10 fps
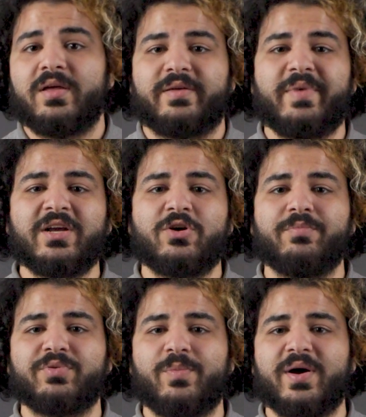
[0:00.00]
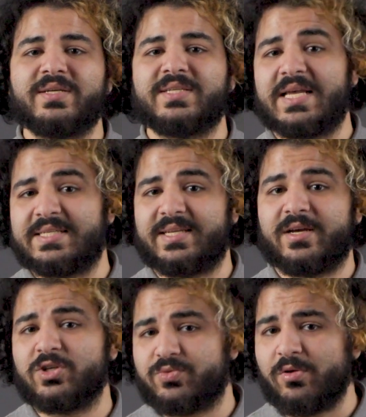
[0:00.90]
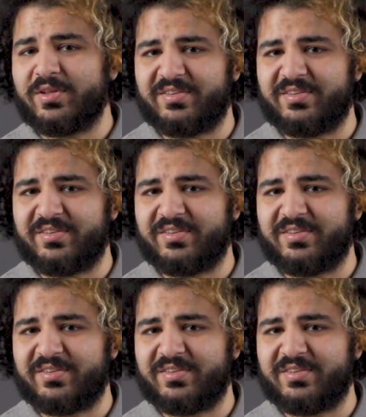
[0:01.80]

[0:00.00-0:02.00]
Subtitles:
The main compromise is the control